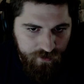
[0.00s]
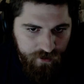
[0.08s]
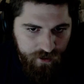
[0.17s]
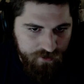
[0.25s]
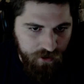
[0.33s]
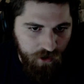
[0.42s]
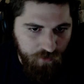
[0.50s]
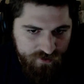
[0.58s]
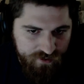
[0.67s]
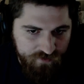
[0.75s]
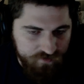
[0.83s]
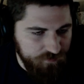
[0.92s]
it always
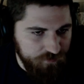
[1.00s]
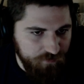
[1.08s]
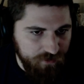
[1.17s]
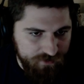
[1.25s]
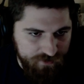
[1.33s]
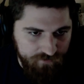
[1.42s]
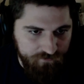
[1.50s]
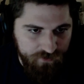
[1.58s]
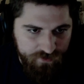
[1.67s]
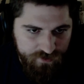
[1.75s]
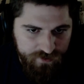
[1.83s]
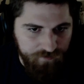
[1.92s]
gives me relatively the
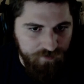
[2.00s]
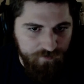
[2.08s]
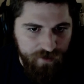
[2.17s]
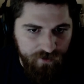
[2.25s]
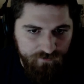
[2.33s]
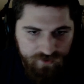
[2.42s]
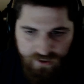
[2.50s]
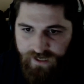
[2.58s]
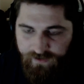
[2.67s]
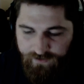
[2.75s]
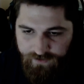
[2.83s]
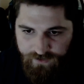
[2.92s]
same amount of
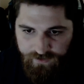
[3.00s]
challenge.